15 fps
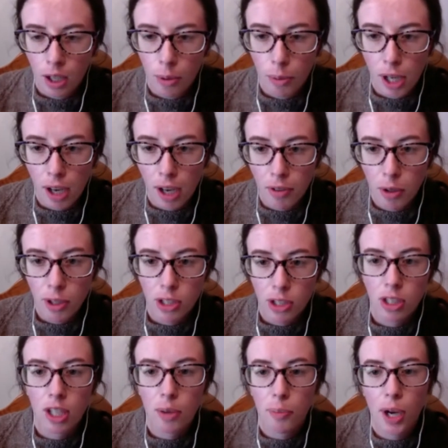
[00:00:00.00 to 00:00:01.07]
We have a
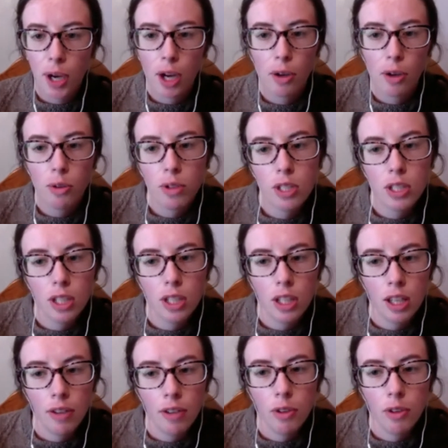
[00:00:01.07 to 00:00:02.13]
question about
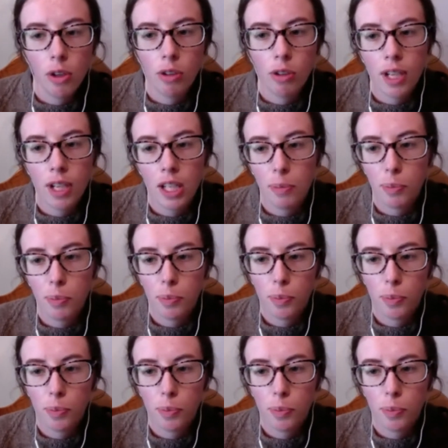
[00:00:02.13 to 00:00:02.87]
if you know of any